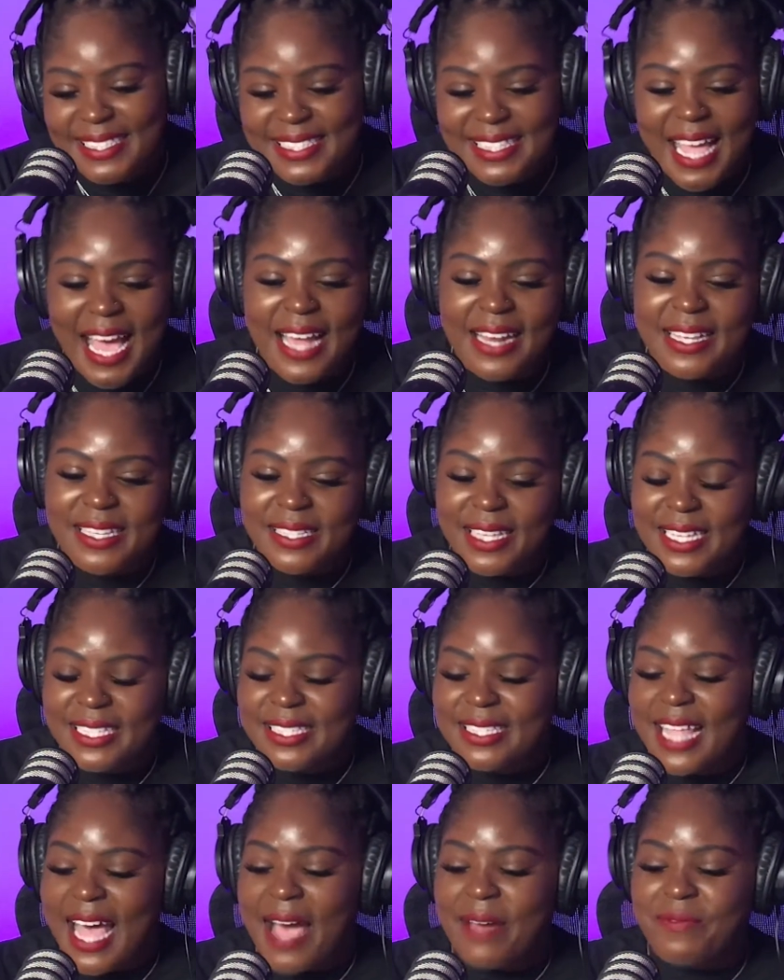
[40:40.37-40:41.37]
It's
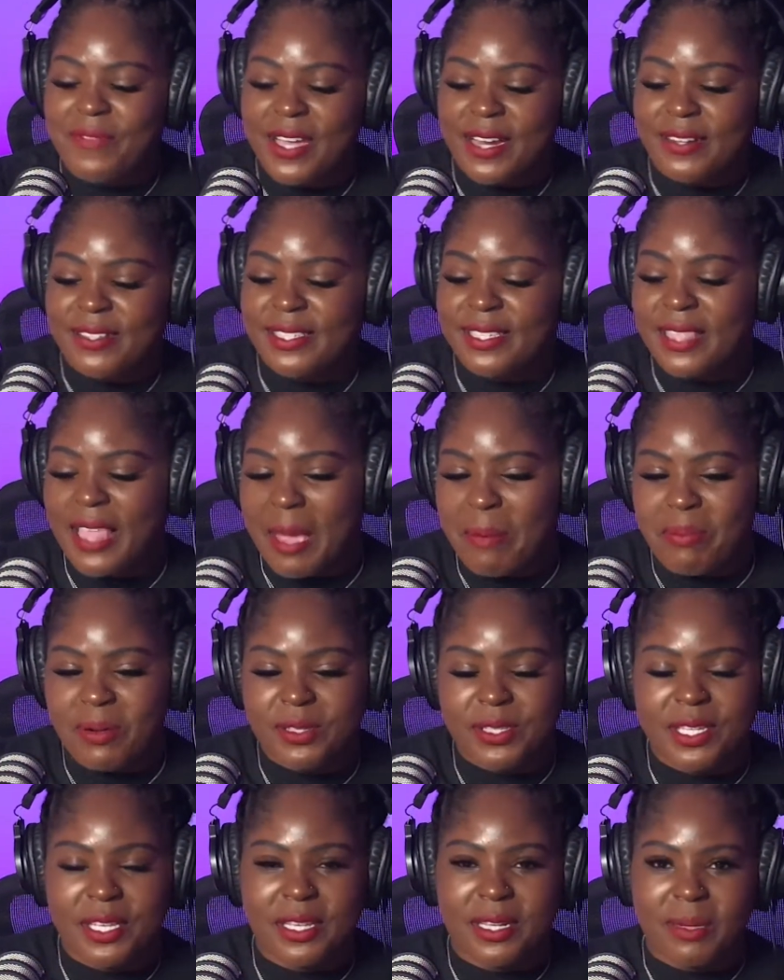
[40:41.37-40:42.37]
not fair to that
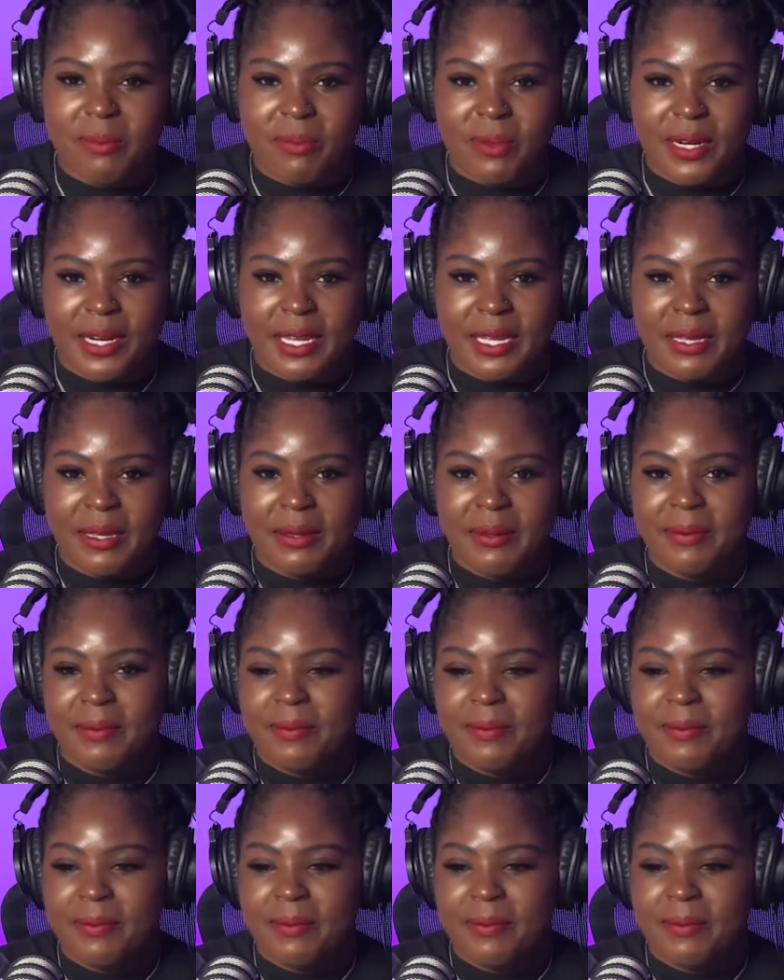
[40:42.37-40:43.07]
particular brand.